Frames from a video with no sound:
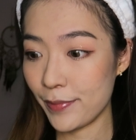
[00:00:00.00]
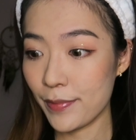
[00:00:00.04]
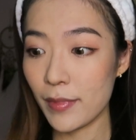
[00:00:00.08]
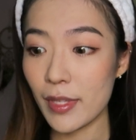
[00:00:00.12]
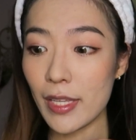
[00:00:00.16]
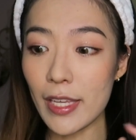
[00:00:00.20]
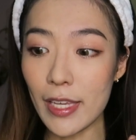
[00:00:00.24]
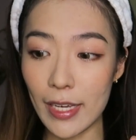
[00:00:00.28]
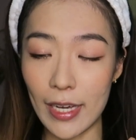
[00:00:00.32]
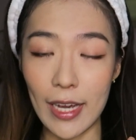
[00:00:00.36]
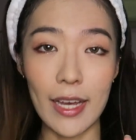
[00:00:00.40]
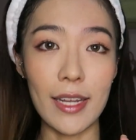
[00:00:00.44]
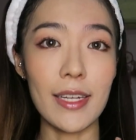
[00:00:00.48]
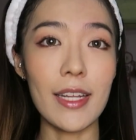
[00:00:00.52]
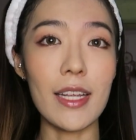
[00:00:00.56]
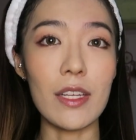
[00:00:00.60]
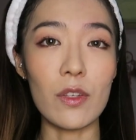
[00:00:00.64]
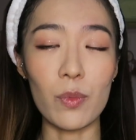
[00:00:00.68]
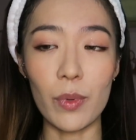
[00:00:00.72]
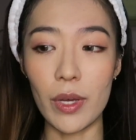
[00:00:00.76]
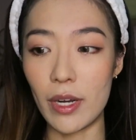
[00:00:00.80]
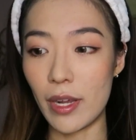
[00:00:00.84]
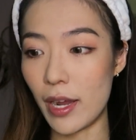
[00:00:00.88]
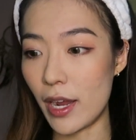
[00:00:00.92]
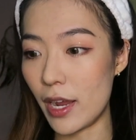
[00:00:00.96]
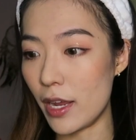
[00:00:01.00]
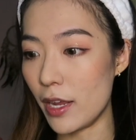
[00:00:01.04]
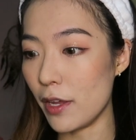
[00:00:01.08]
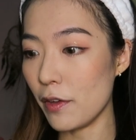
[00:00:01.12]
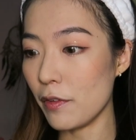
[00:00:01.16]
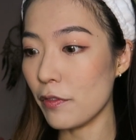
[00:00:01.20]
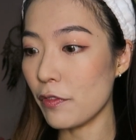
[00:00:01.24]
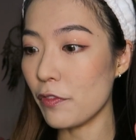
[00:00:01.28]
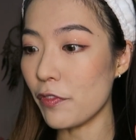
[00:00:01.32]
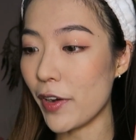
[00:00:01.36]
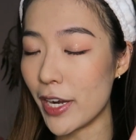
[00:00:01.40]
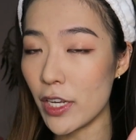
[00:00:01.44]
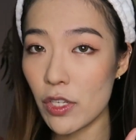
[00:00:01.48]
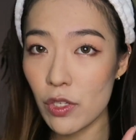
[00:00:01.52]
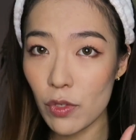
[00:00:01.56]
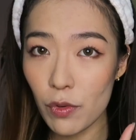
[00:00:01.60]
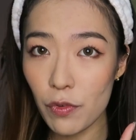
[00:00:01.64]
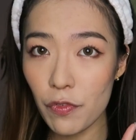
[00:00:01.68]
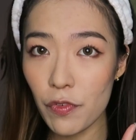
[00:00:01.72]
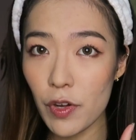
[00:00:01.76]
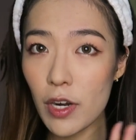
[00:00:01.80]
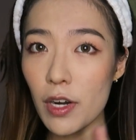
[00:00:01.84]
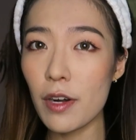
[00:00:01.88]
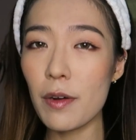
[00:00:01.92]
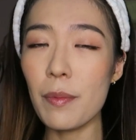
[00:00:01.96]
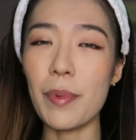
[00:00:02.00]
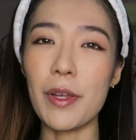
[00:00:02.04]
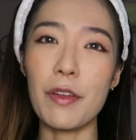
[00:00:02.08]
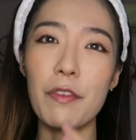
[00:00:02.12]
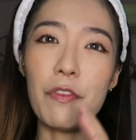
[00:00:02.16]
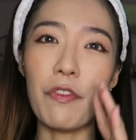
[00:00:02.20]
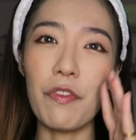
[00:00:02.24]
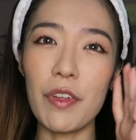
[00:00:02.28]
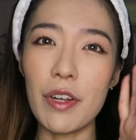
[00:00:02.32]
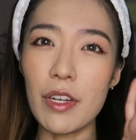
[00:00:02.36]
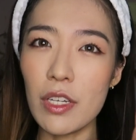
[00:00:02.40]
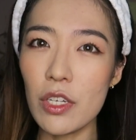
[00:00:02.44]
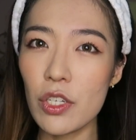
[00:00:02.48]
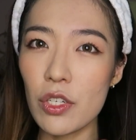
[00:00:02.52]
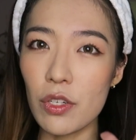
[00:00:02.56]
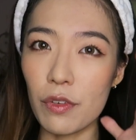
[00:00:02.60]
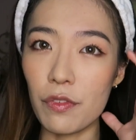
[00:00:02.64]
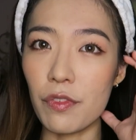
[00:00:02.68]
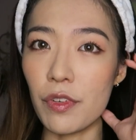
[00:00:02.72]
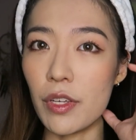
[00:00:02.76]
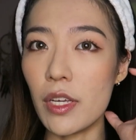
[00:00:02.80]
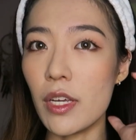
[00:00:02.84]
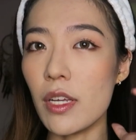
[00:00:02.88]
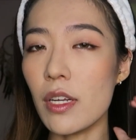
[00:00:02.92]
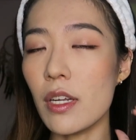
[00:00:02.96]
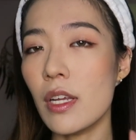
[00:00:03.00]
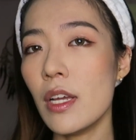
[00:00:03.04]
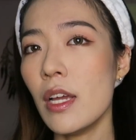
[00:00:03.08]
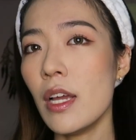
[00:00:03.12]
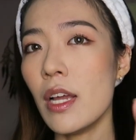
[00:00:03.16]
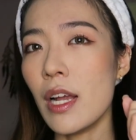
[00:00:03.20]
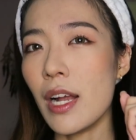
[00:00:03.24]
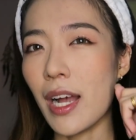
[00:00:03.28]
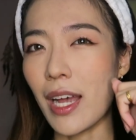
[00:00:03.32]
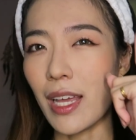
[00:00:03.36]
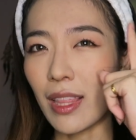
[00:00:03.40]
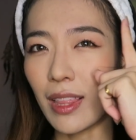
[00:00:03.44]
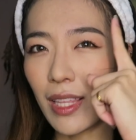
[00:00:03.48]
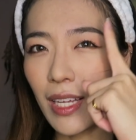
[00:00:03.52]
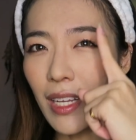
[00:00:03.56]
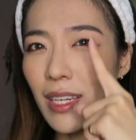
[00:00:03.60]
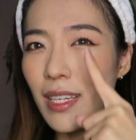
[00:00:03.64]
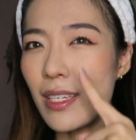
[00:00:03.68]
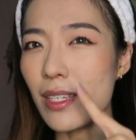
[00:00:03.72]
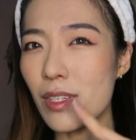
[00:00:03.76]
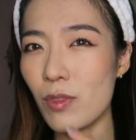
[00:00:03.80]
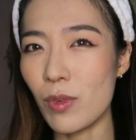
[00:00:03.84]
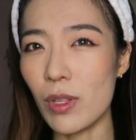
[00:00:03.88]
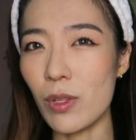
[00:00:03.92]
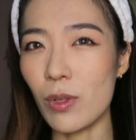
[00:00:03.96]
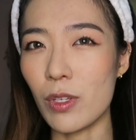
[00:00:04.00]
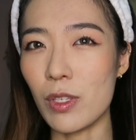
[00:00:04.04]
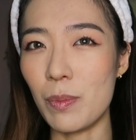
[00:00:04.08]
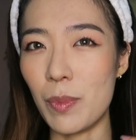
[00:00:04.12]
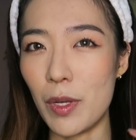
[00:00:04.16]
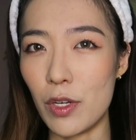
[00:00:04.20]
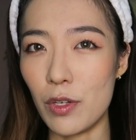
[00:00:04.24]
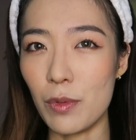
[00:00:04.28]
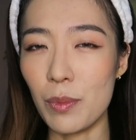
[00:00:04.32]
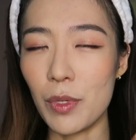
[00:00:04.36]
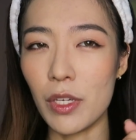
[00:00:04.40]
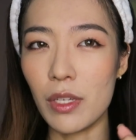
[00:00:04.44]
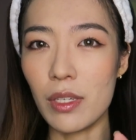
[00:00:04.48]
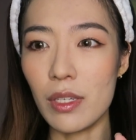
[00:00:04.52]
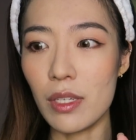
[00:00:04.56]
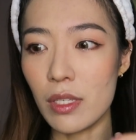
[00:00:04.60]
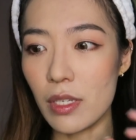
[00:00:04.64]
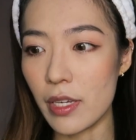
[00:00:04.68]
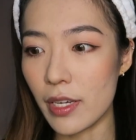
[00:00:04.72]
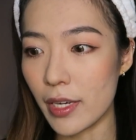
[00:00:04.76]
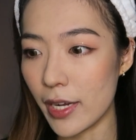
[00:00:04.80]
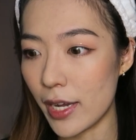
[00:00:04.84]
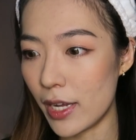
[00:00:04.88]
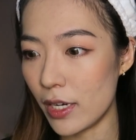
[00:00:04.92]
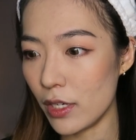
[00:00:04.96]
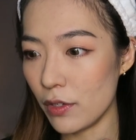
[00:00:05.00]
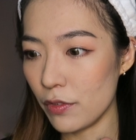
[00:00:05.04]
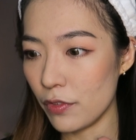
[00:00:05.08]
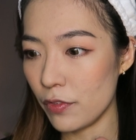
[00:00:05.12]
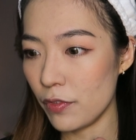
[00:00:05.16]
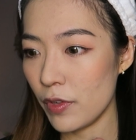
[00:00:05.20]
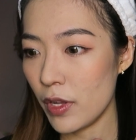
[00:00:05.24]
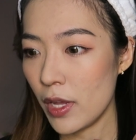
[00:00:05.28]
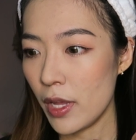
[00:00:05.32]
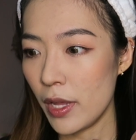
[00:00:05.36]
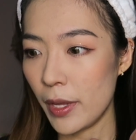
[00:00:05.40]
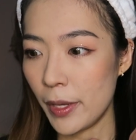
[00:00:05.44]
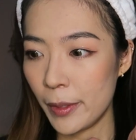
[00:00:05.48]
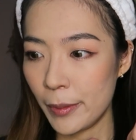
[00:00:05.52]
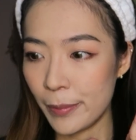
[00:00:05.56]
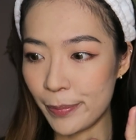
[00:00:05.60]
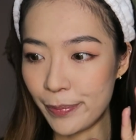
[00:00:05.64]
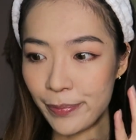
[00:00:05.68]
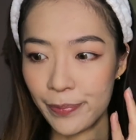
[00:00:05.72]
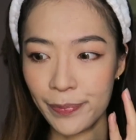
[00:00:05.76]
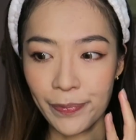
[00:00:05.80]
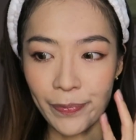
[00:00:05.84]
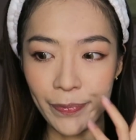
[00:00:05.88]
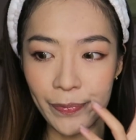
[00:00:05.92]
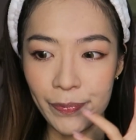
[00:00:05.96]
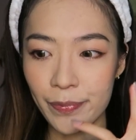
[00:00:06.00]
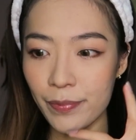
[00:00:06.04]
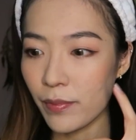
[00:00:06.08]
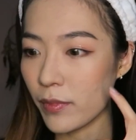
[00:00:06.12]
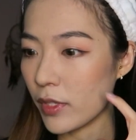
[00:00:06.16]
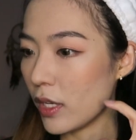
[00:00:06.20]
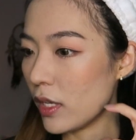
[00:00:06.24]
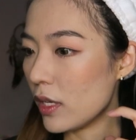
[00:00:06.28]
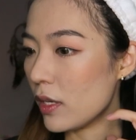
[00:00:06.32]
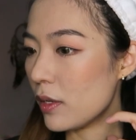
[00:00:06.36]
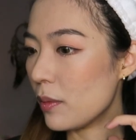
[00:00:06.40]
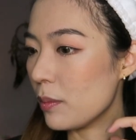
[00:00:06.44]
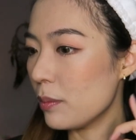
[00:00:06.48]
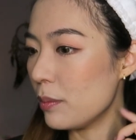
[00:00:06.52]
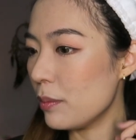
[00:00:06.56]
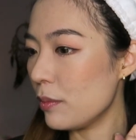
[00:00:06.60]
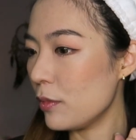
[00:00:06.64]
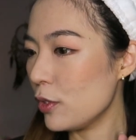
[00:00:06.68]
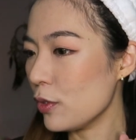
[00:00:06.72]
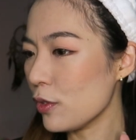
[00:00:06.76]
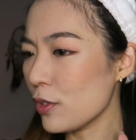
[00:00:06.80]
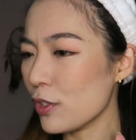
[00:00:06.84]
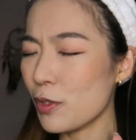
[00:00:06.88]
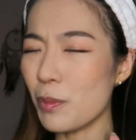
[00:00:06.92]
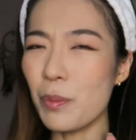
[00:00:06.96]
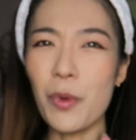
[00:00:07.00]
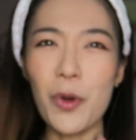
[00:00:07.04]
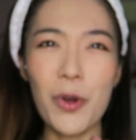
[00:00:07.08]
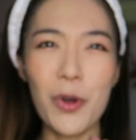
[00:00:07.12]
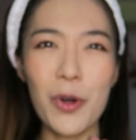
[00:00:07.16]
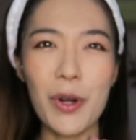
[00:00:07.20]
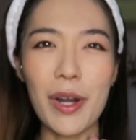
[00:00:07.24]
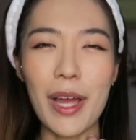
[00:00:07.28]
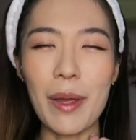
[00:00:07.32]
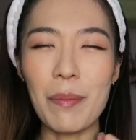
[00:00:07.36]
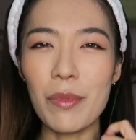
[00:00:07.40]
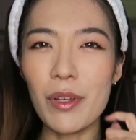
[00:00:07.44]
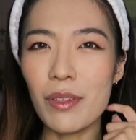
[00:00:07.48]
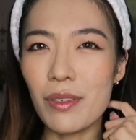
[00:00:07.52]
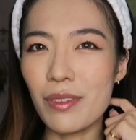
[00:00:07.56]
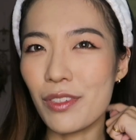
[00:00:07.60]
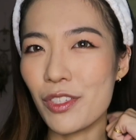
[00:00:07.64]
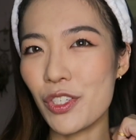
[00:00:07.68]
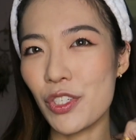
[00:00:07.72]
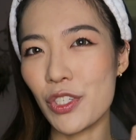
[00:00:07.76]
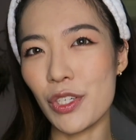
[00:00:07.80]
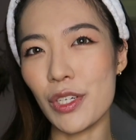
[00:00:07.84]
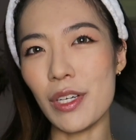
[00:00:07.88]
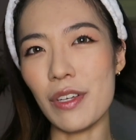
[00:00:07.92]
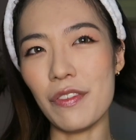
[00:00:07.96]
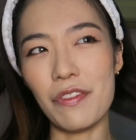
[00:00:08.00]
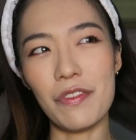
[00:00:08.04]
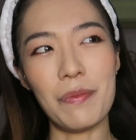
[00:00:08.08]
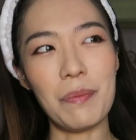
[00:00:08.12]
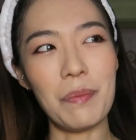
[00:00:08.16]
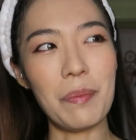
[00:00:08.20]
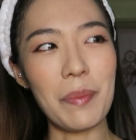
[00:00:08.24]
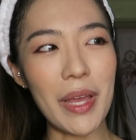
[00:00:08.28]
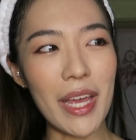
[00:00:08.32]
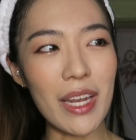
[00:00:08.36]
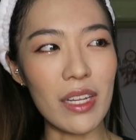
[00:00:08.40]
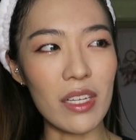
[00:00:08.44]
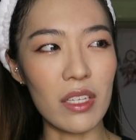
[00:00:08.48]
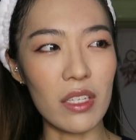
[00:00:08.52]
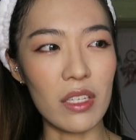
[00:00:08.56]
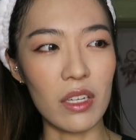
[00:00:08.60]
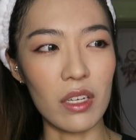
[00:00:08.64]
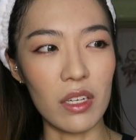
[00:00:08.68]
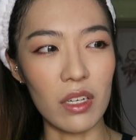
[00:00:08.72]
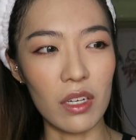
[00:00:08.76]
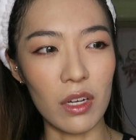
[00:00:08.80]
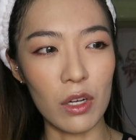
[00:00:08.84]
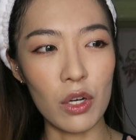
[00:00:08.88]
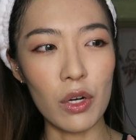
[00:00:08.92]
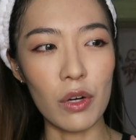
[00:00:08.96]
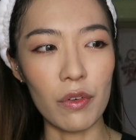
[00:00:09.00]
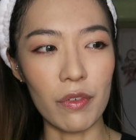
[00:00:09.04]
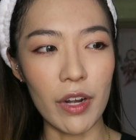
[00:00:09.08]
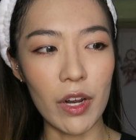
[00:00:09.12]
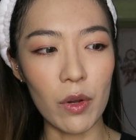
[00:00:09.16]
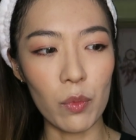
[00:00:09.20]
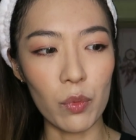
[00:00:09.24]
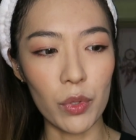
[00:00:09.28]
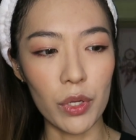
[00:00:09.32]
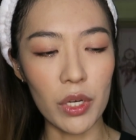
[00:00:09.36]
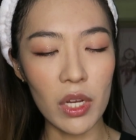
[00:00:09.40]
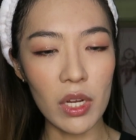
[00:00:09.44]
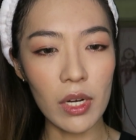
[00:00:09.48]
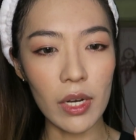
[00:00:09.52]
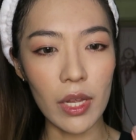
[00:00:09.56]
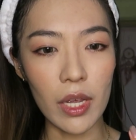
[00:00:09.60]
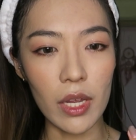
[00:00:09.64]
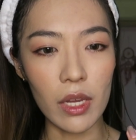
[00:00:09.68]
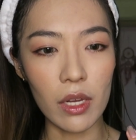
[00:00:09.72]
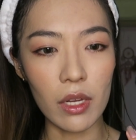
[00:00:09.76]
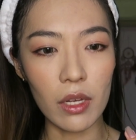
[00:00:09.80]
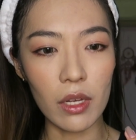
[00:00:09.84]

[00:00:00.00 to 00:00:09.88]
Yeah, that is what I find so far, but the finish of it, I think this one looks better because it kind of looks more, I'm not sure if matte is the correct wording, like